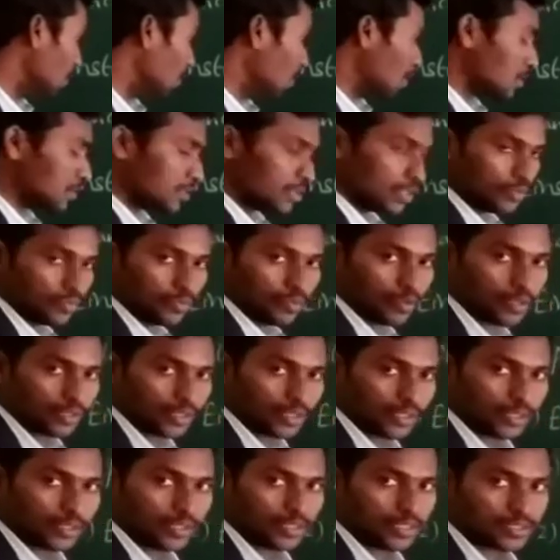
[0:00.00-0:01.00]
mass of
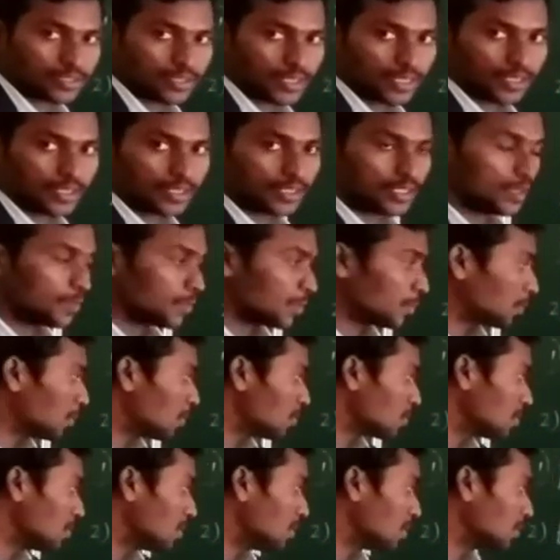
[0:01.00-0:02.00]
photon is directly
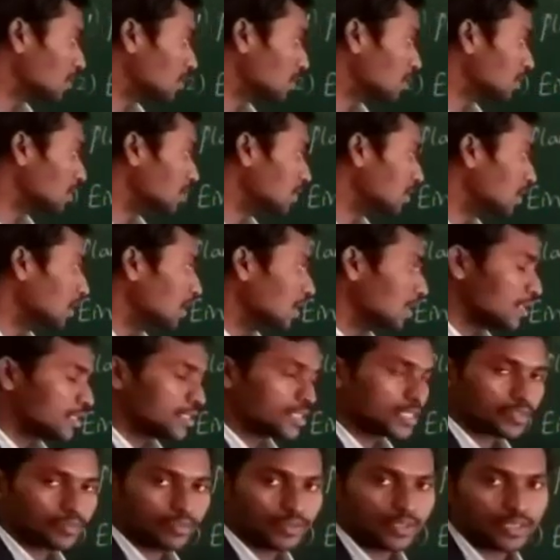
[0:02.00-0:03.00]
proportional to the
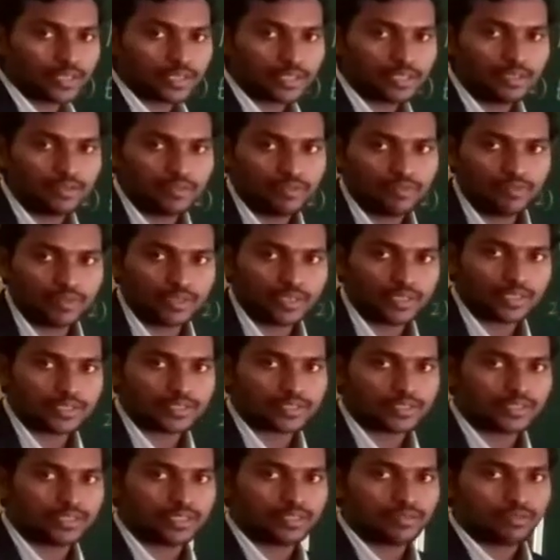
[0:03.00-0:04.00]
square of
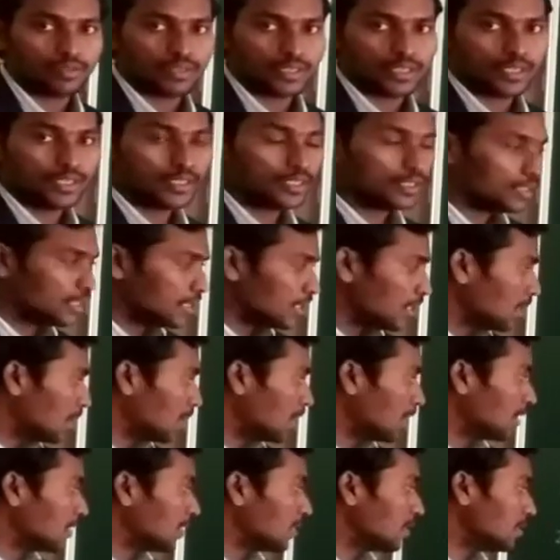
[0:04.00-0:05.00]
velocity of light
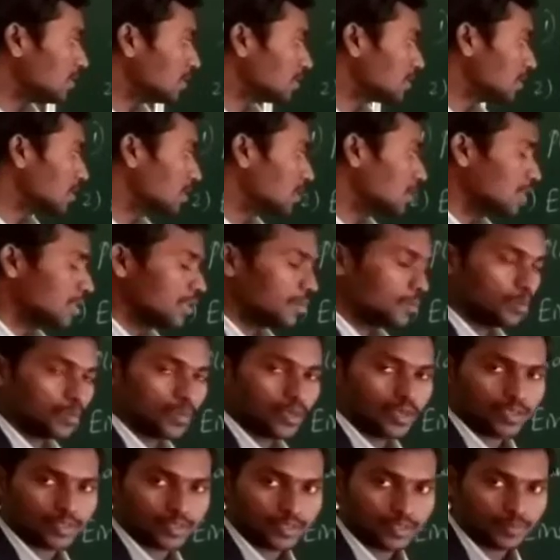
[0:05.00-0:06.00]
and its
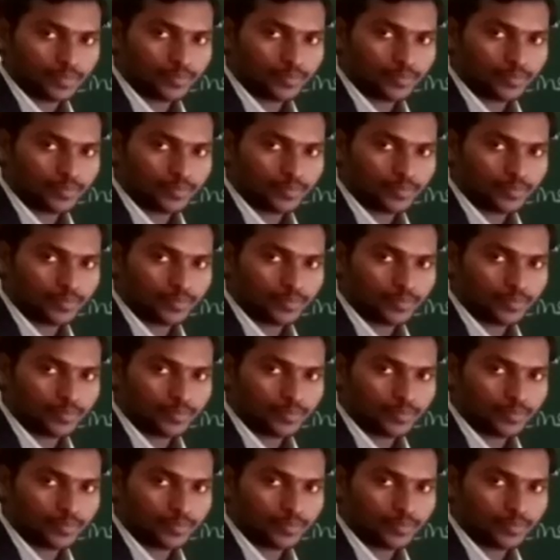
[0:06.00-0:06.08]
mass.